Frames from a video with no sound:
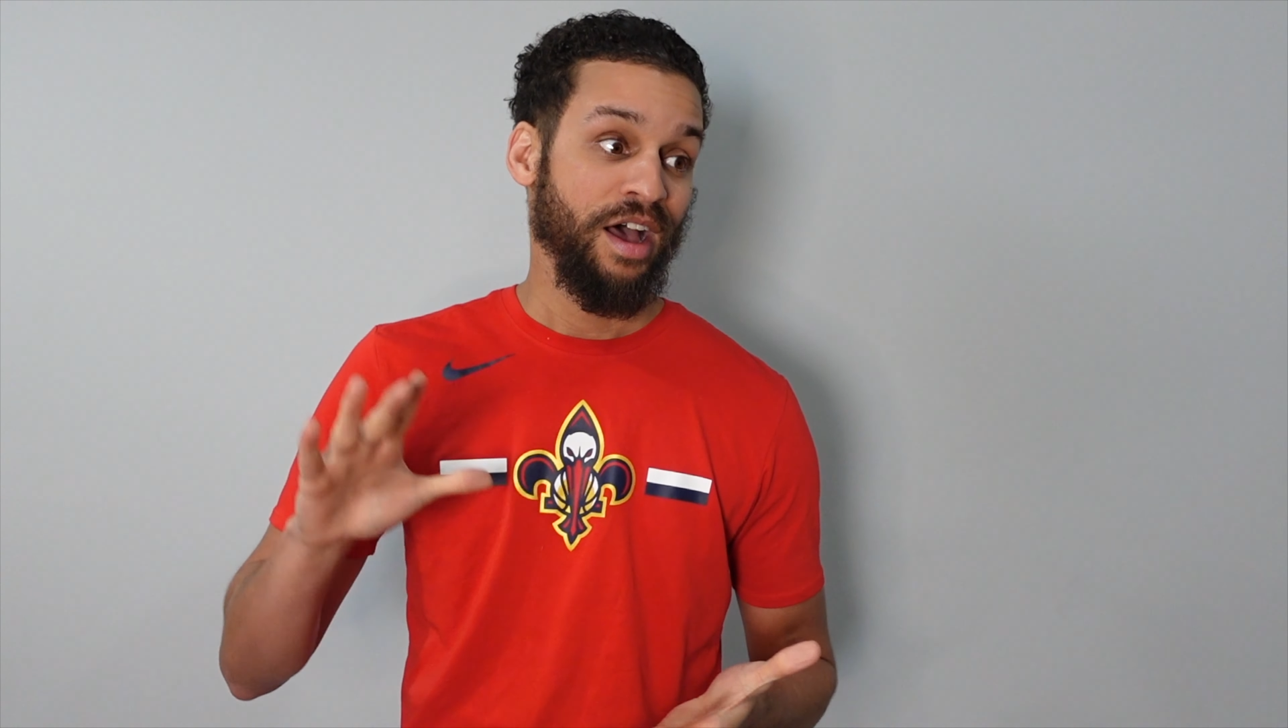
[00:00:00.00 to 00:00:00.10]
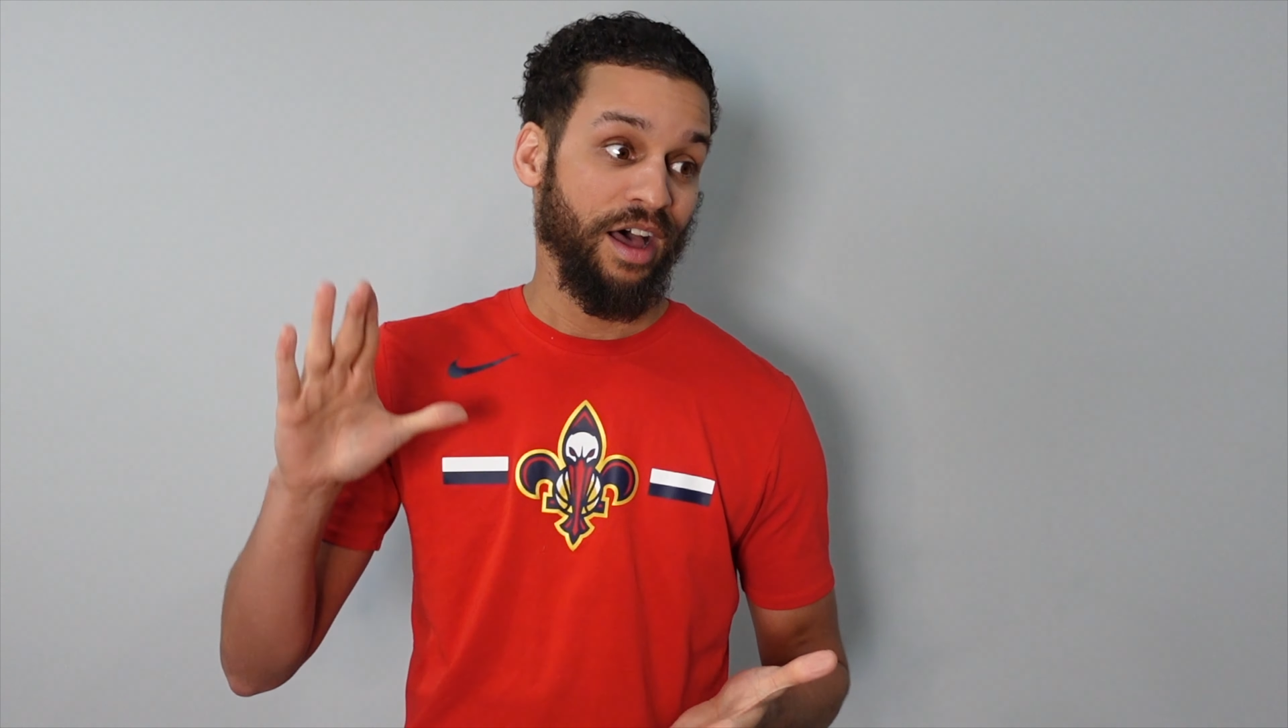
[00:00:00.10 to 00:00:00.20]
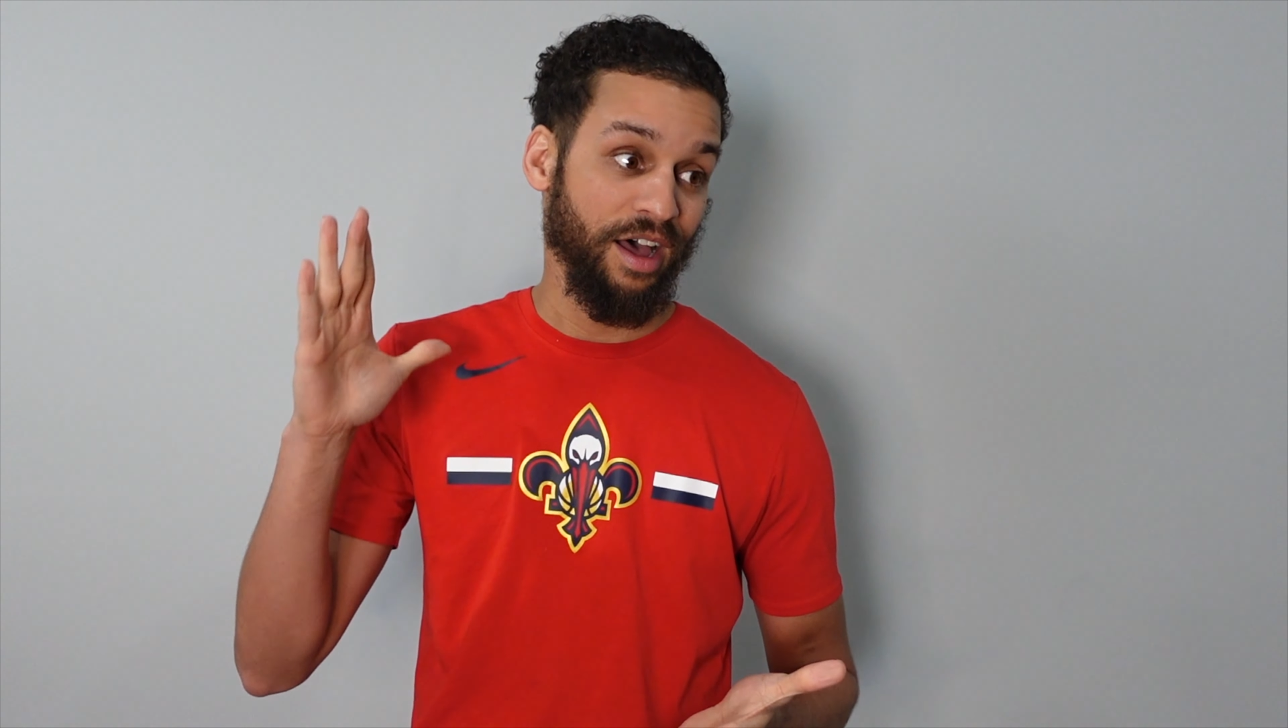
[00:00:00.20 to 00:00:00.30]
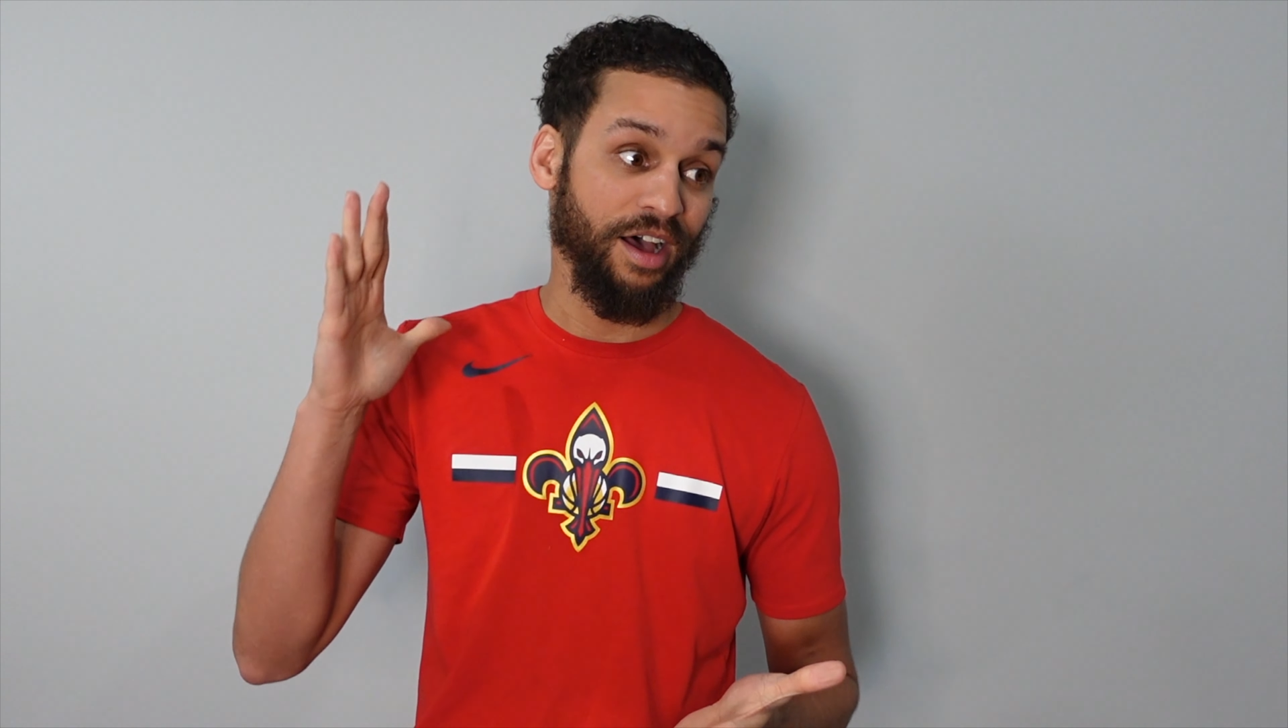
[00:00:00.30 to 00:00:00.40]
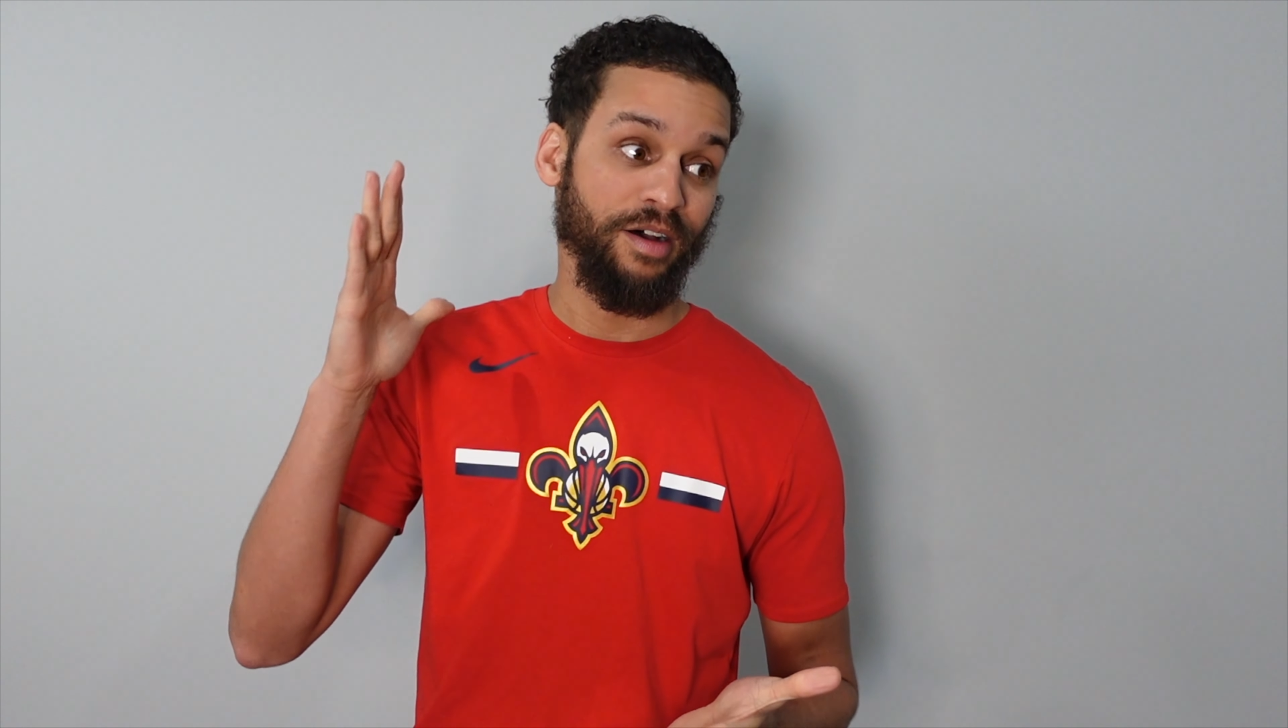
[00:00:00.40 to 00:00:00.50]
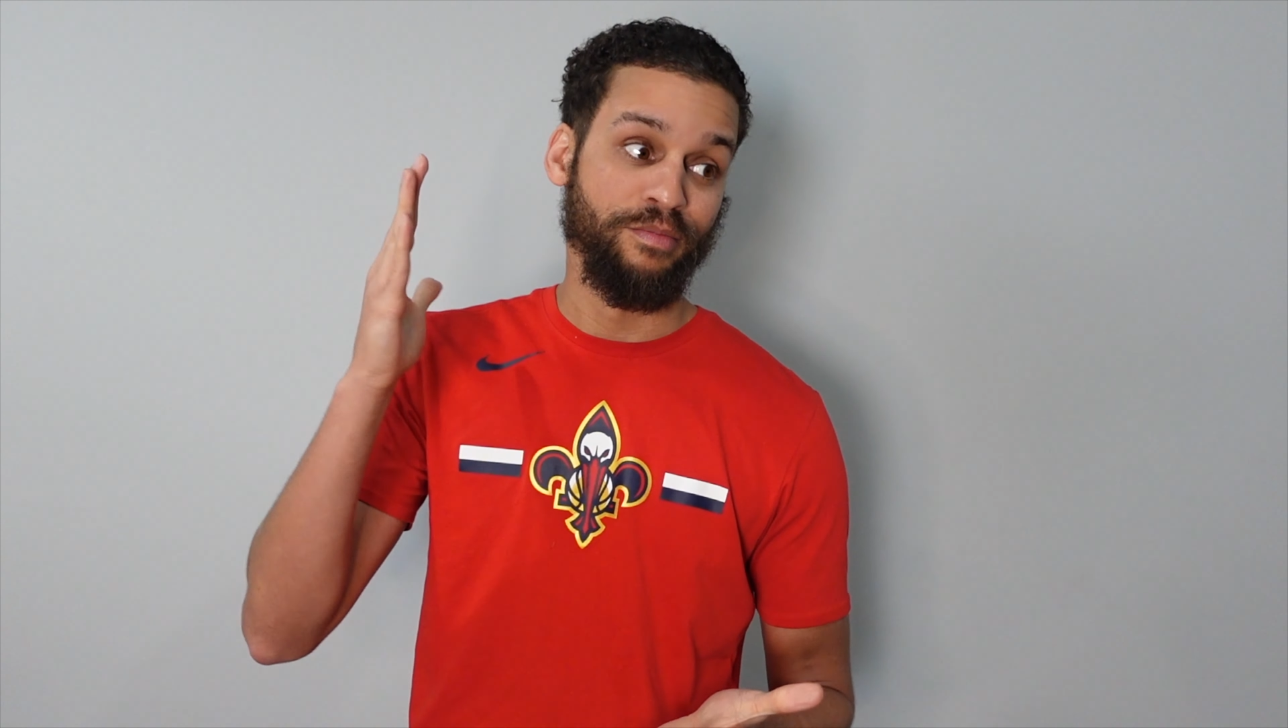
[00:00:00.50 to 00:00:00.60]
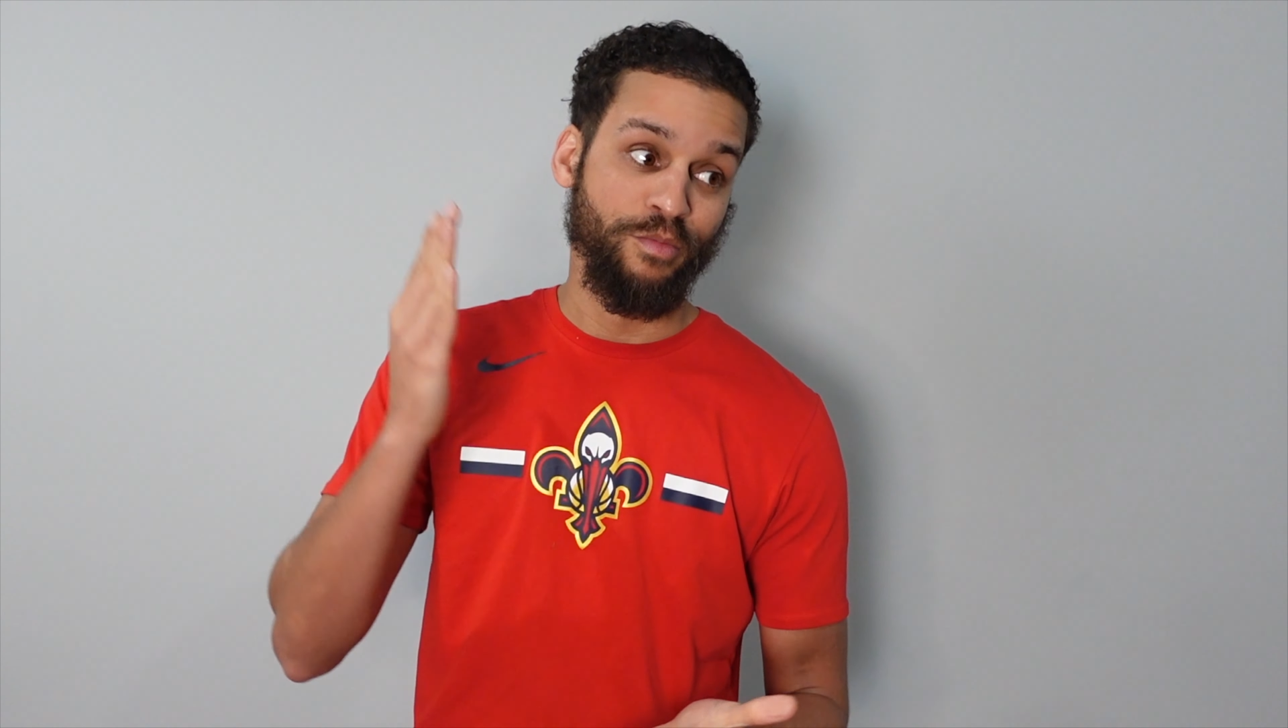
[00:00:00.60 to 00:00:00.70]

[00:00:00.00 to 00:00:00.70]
a